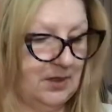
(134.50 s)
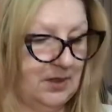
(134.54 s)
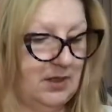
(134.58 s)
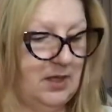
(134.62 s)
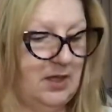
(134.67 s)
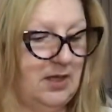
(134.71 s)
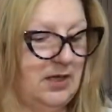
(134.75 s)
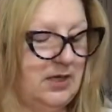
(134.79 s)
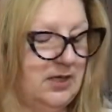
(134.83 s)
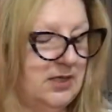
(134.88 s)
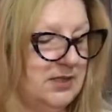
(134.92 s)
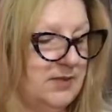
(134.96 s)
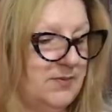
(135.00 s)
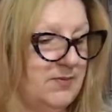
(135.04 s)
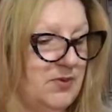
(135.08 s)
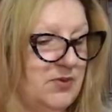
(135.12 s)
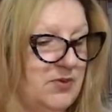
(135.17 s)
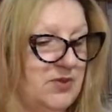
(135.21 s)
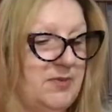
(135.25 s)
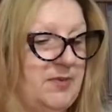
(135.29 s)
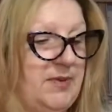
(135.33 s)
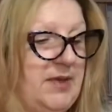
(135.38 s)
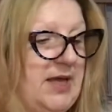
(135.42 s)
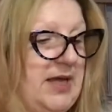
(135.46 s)
And it's
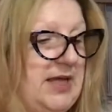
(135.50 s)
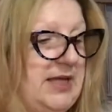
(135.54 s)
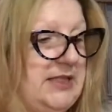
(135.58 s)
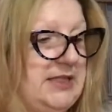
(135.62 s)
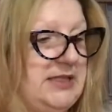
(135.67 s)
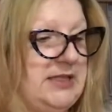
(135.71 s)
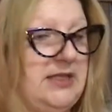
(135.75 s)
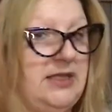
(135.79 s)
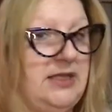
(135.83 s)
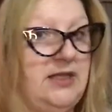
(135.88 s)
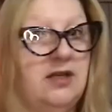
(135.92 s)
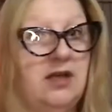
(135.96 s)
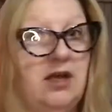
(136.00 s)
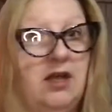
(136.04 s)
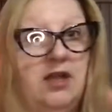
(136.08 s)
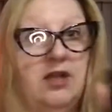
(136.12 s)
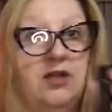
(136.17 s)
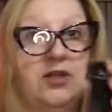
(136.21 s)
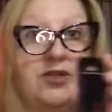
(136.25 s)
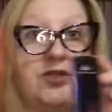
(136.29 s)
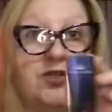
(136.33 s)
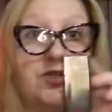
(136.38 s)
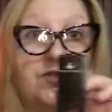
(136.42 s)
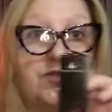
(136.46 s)
supposed to be
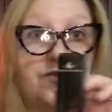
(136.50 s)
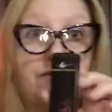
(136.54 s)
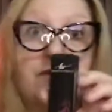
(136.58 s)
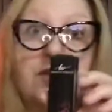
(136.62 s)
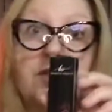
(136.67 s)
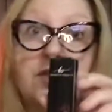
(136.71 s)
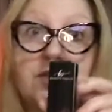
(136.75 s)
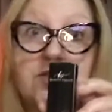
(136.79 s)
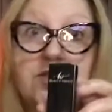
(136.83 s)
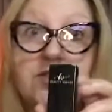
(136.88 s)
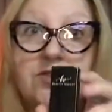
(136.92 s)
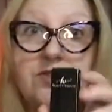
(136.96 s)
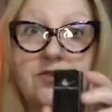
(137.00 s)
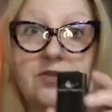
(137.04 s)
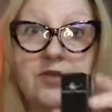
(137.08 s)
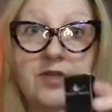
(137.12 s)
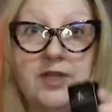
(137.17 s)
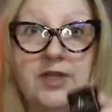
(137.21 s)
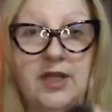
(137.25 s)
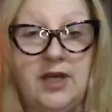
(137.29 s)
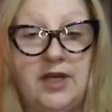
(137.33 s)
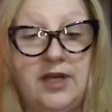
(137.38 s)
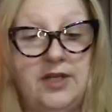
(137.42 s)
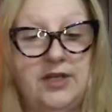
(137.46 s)
$18 for these 3
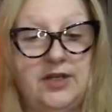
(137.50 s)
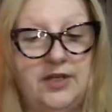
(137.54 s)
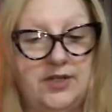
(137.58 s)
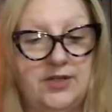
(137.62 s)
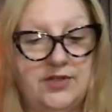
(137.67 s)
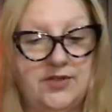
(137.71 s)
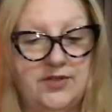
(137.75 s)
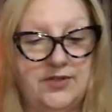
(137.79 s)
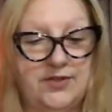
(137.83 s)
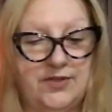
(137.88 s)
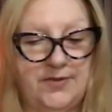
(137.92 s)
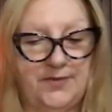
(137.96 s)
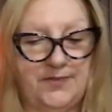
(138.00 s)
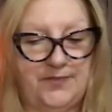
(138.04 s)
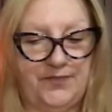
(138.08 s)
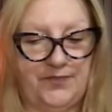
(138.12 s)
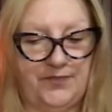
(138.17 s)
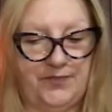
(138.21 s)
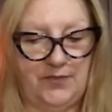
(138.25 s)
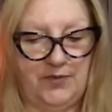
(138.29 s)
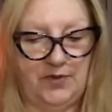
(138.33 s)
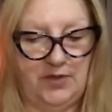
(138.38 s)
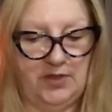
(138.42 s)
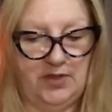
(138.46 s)
liners.
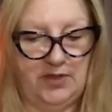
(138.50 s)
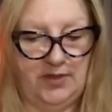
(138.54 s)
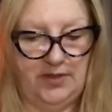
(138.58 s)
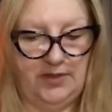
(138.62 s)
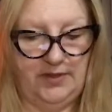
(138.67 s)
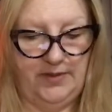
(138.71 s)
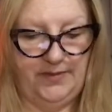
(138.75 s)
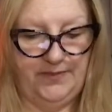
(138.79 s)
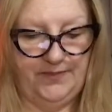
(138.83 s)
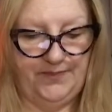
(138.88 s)
Okay.